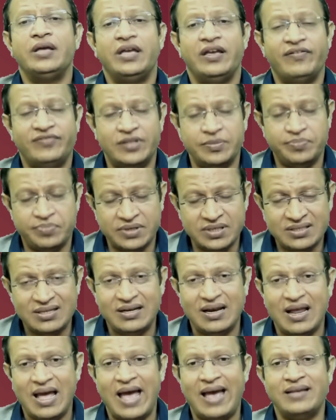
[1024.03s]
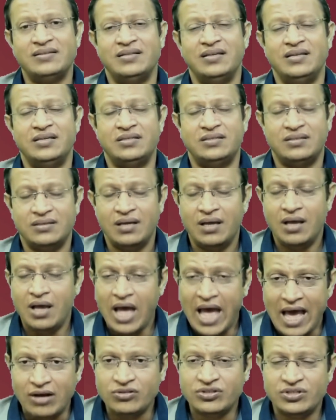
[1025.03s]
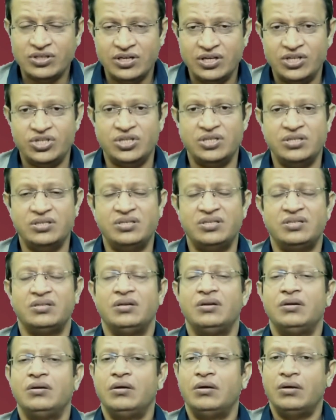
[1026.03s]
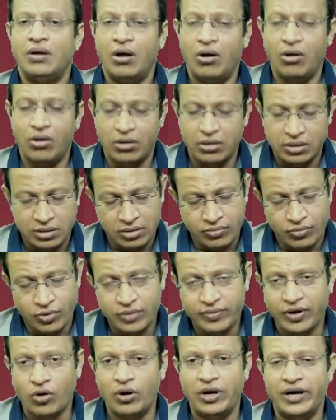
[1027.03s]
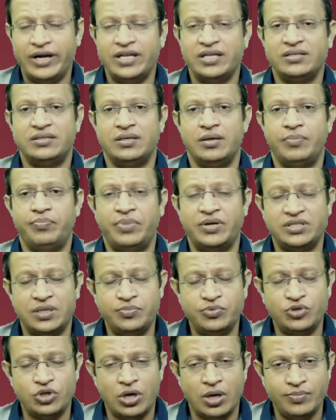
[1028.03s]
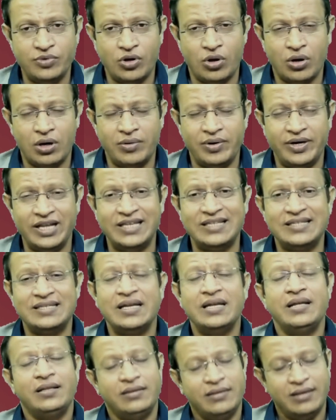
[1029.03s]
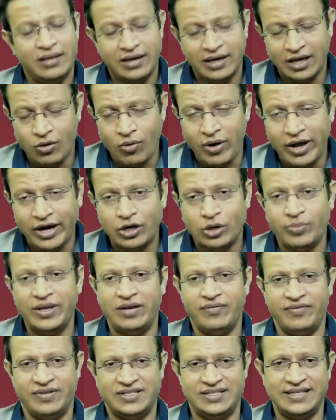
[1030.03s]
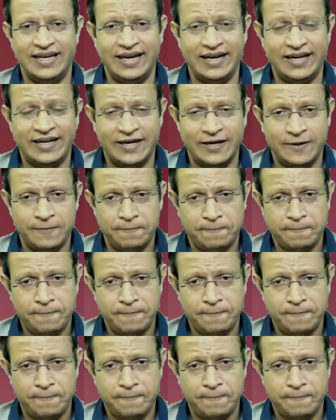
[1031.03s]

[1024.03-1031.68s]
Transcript: if the person has these hallucinations or what we call it as uh, perceptual abnormalities, they require to be investigated.